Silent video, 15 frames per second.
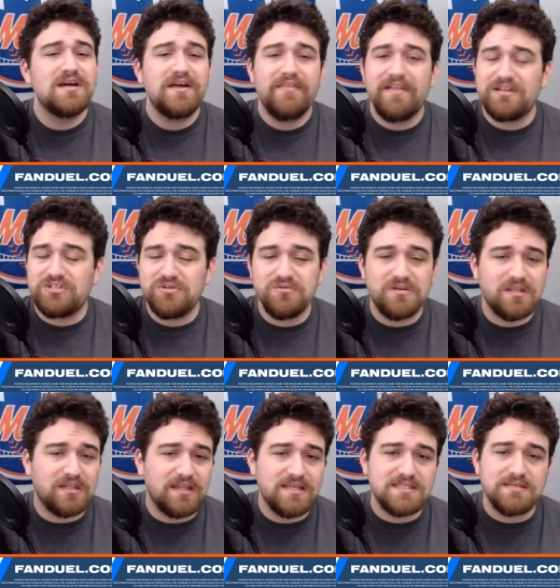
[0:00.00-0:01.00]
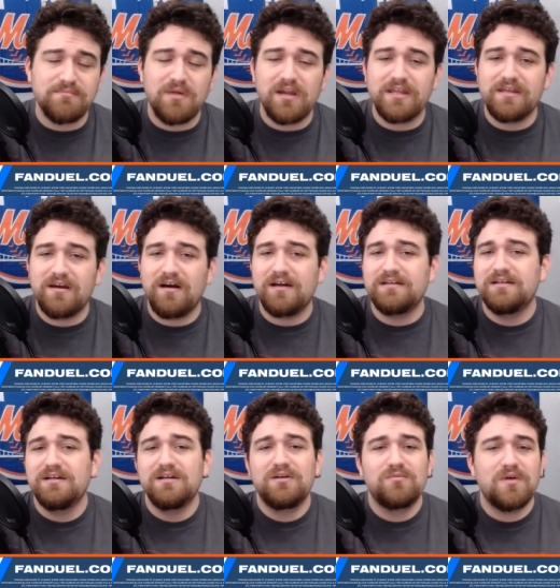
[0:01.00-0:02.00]
that you can lay some money on,
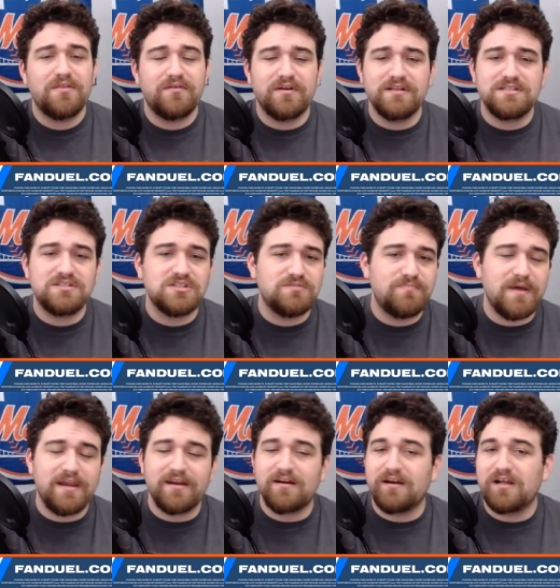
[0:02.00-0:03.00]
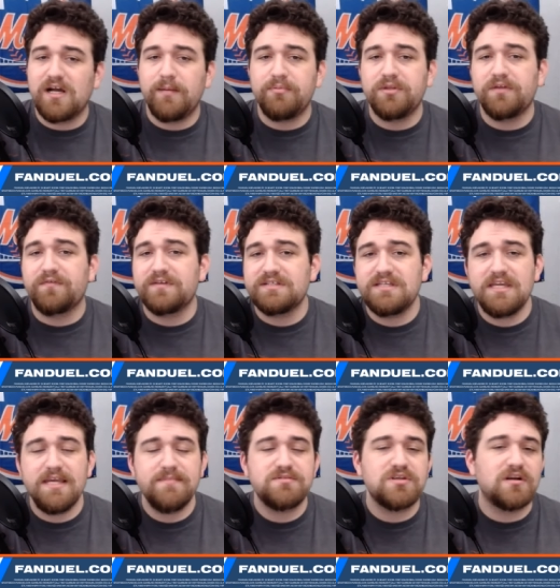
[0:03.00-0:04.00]
whether it's just betting on a couple different
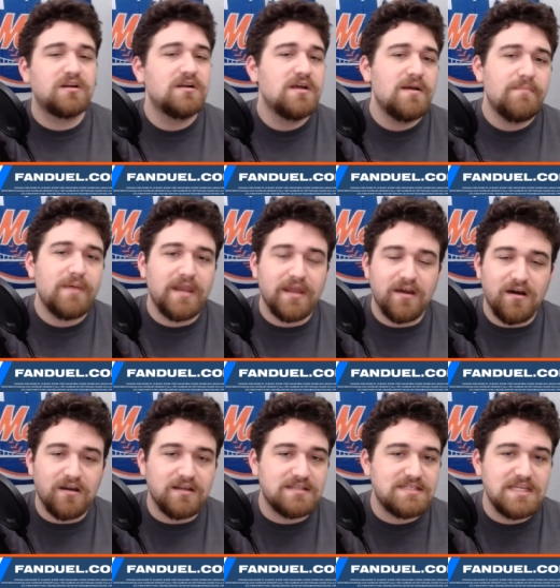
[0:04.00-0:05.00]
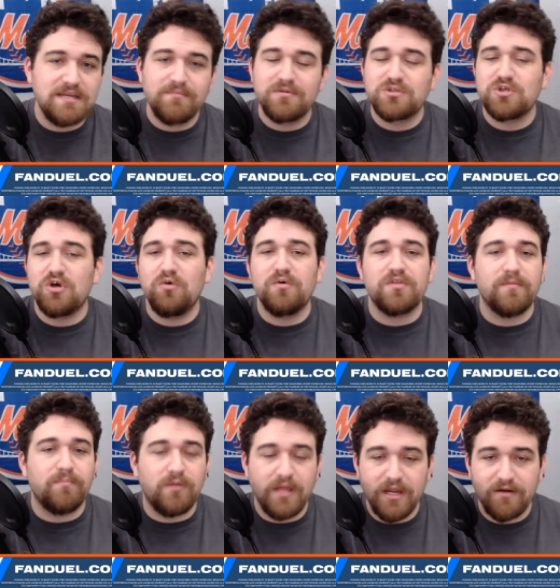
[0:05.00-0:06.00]
teams or betting on a team result with a
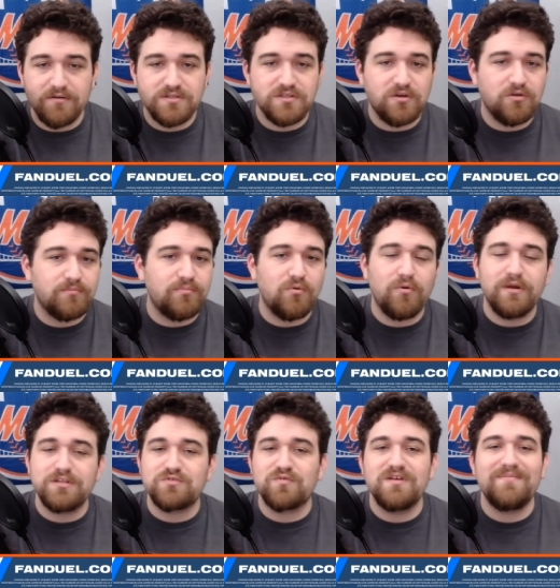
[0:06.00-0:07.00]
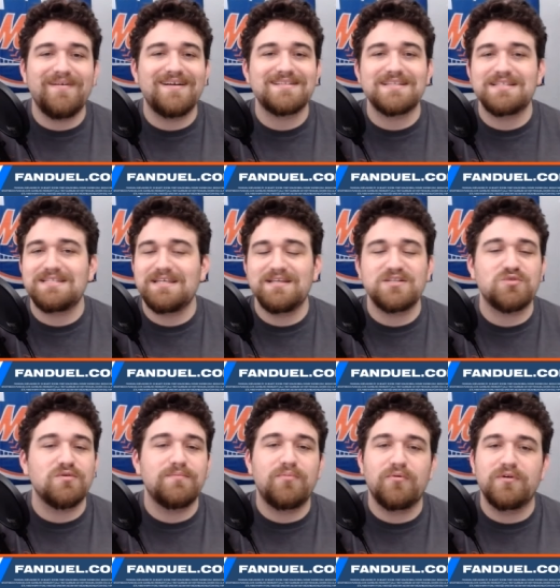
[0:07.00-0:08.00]
player result, points, rebounds, assists,
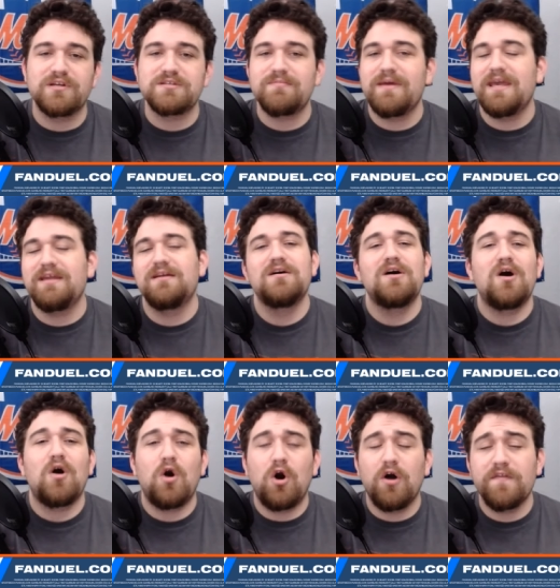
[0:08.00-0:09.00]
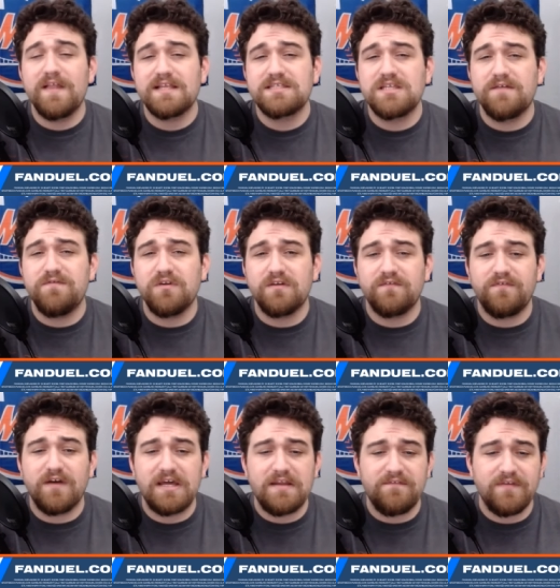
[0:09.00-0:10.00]
three-pointers made, all that stuff you can
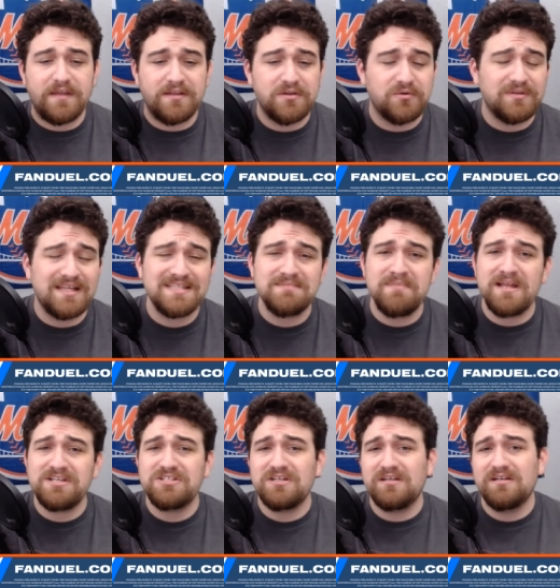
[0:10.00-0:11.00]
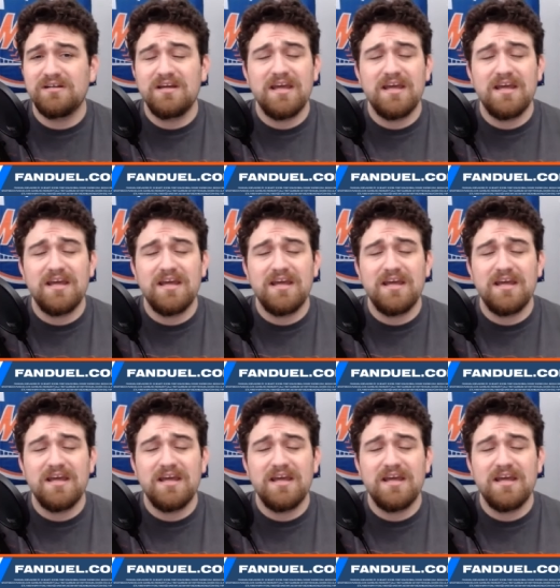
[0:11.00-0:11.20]
find at FanDuel. Not to mention,